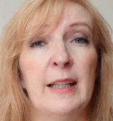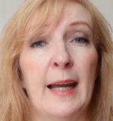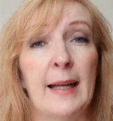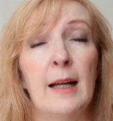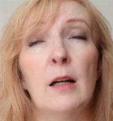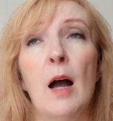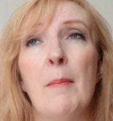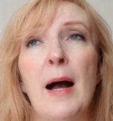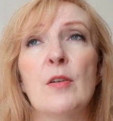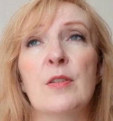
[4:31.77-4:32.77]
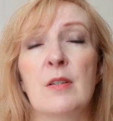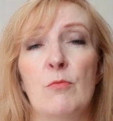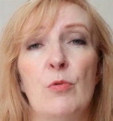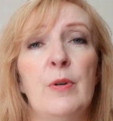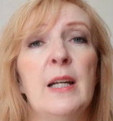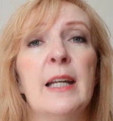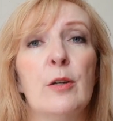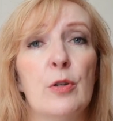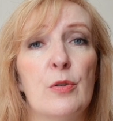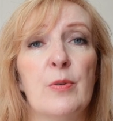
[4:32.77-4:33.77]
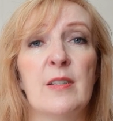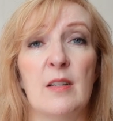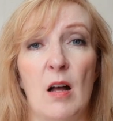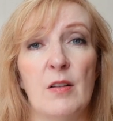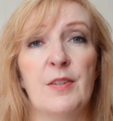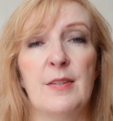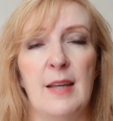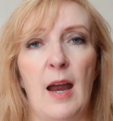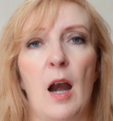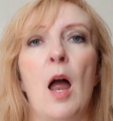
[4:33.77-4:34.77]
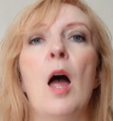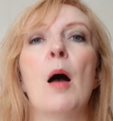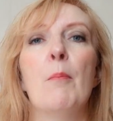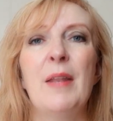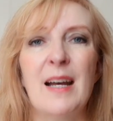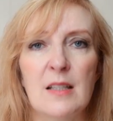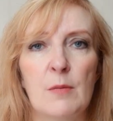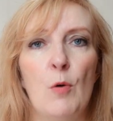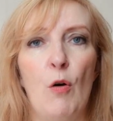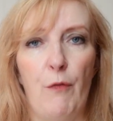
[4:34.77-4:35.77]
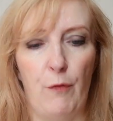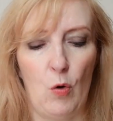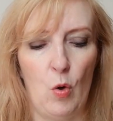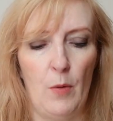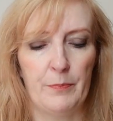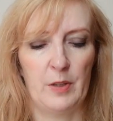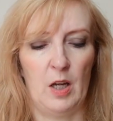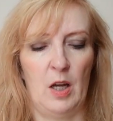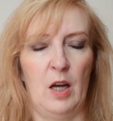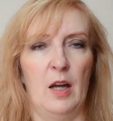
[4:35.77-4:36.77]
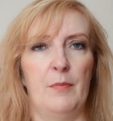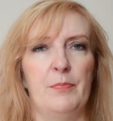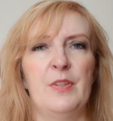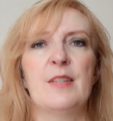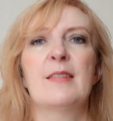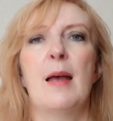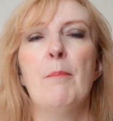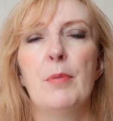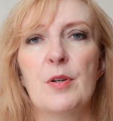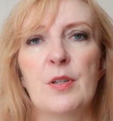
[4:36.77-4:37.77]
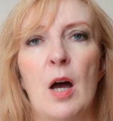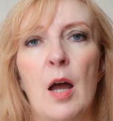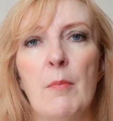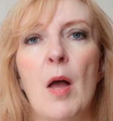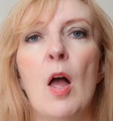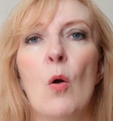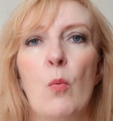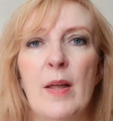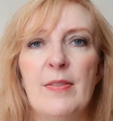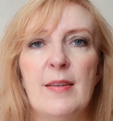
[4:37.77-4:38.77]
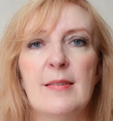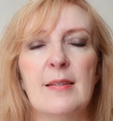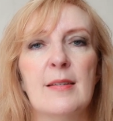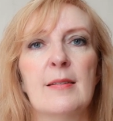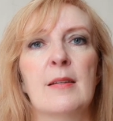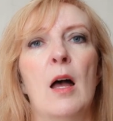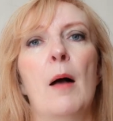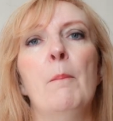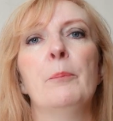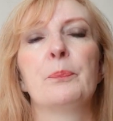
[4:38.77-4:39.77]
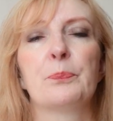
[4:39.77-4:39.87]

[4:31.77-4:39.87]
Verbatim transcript: There can come out some really good results there, but that's more for uh, December time when this is um,